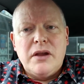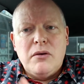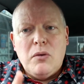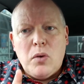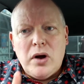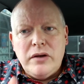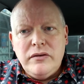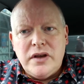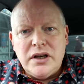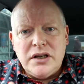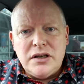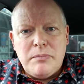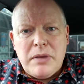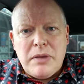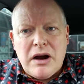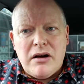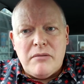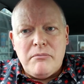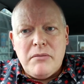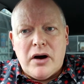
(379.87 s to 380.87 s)
One thing to
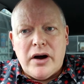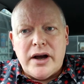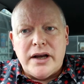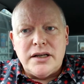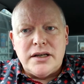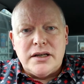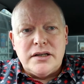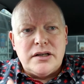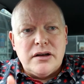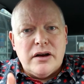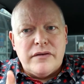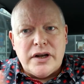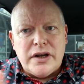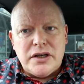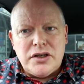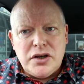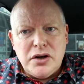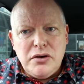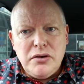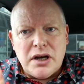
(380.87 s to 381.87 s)
bear in mind, and so I've
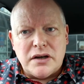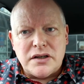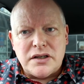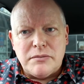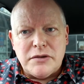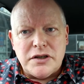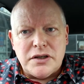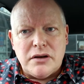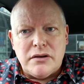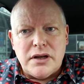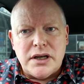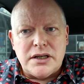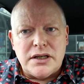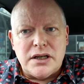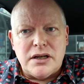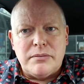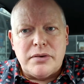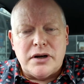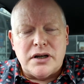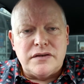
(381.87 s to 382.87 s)
had 2 customers do this in
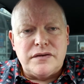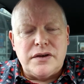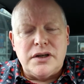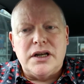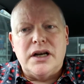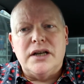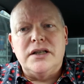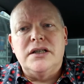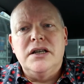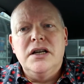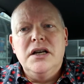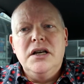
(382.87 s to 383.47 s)
the past few days.